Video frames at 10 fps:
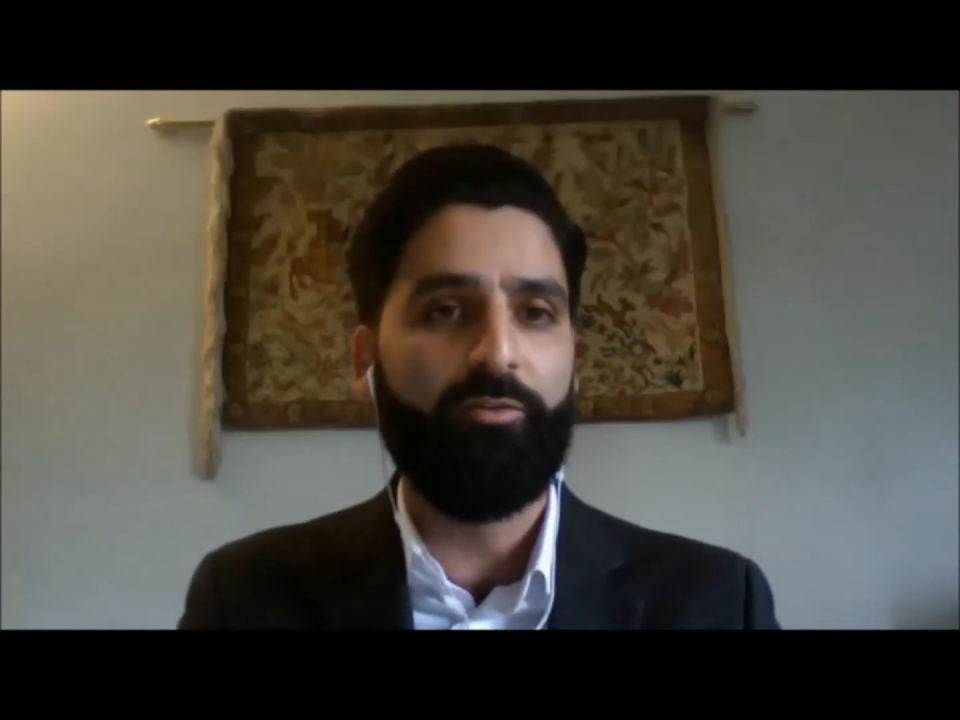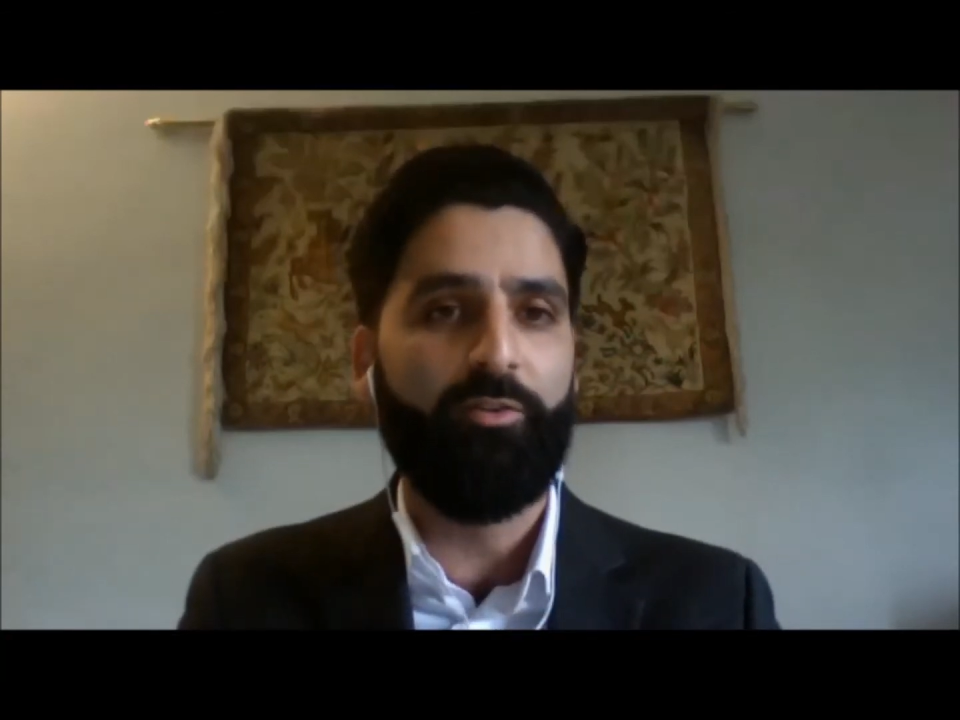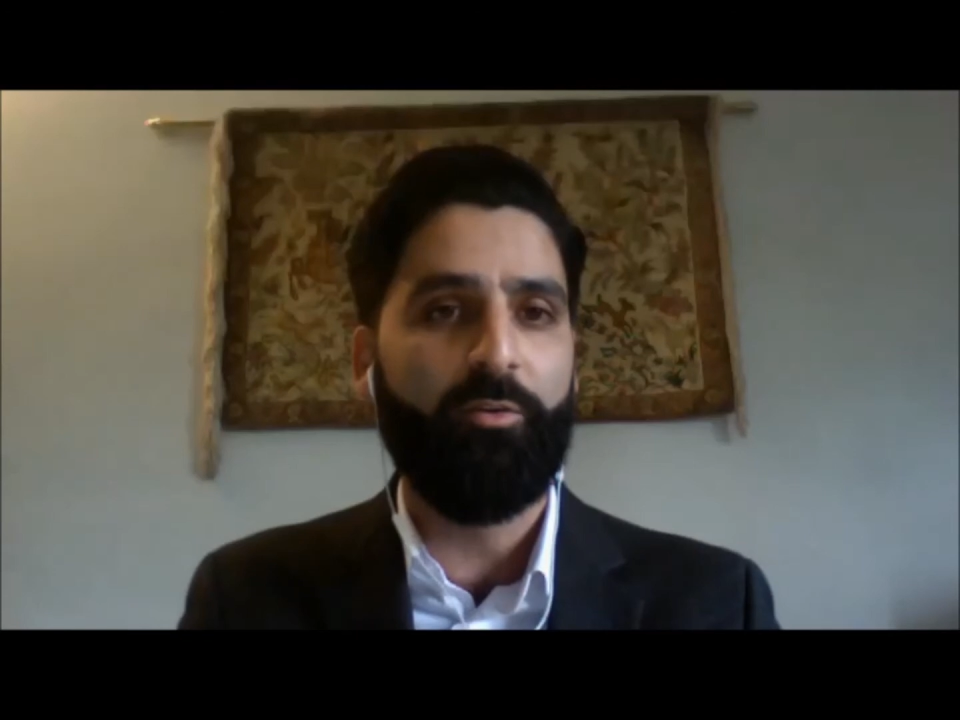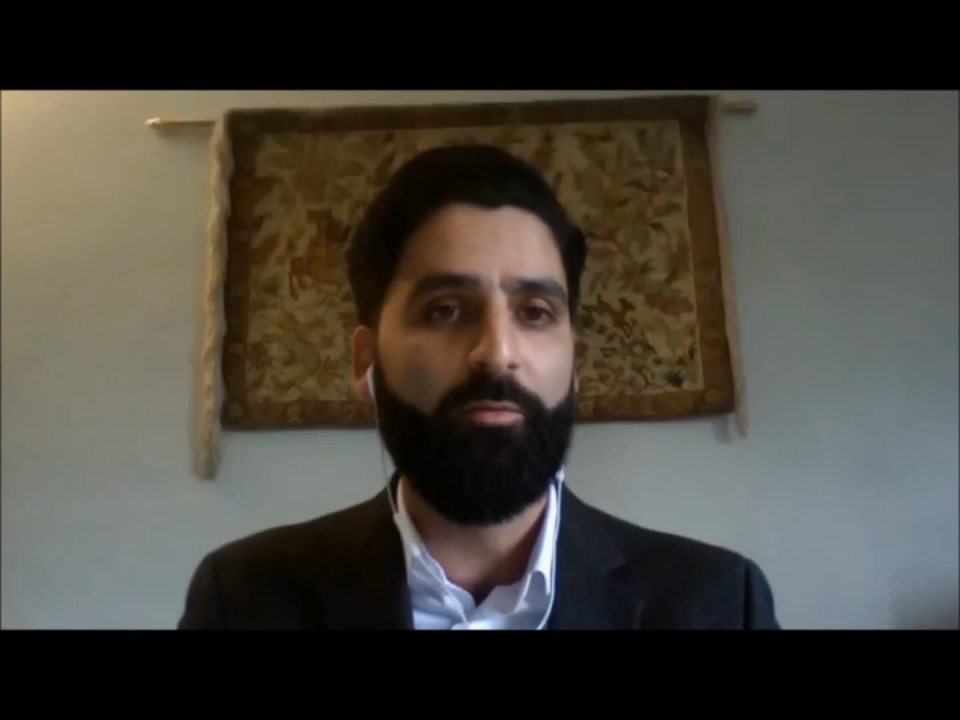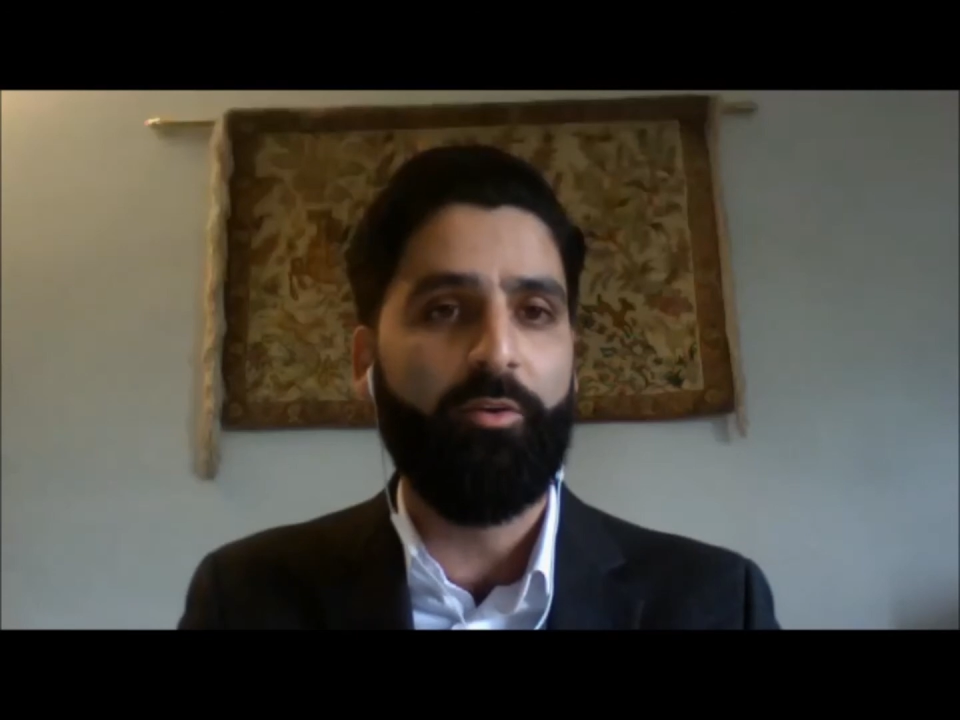
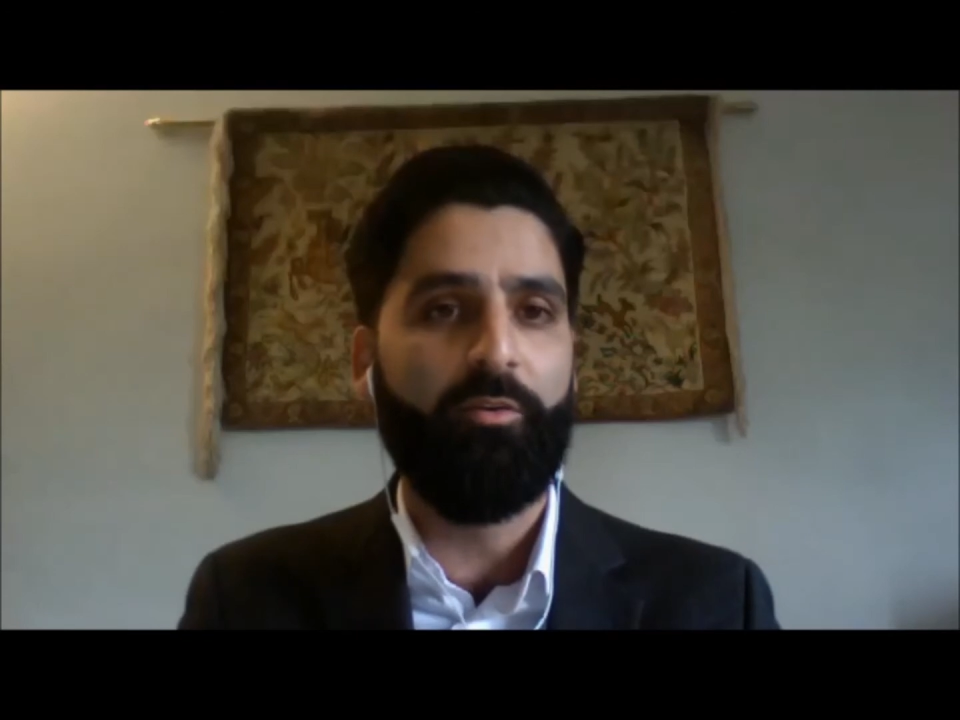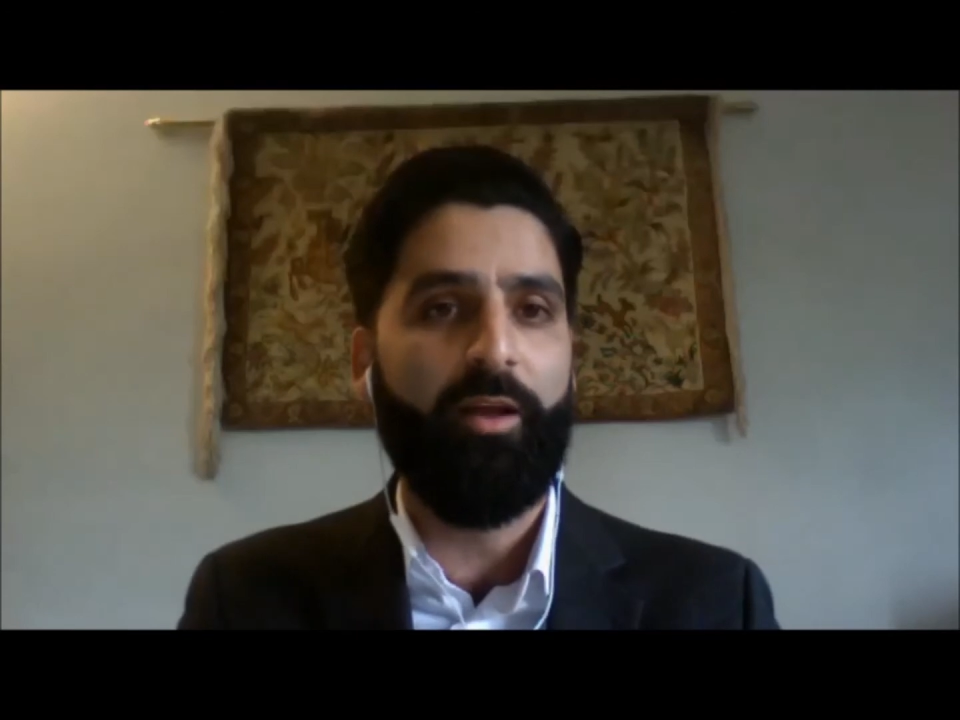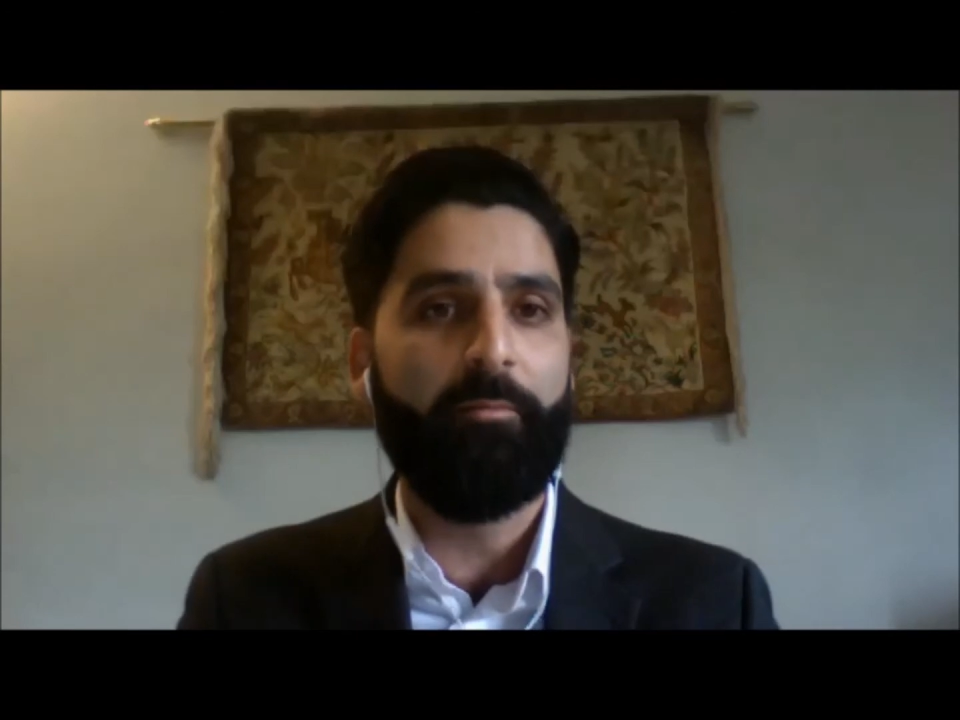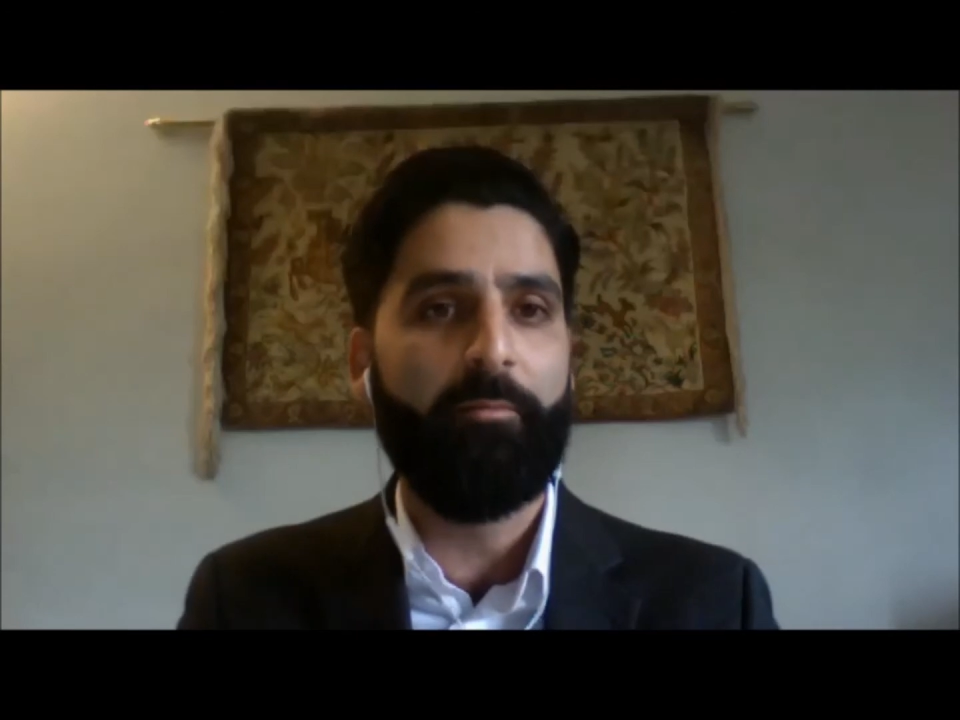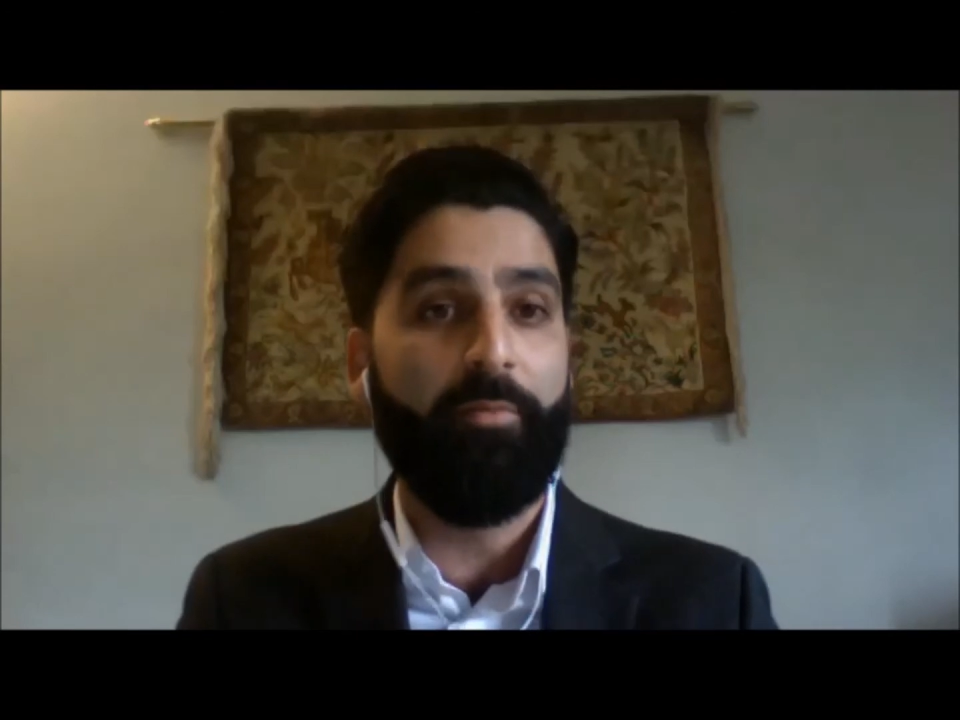nuclear program,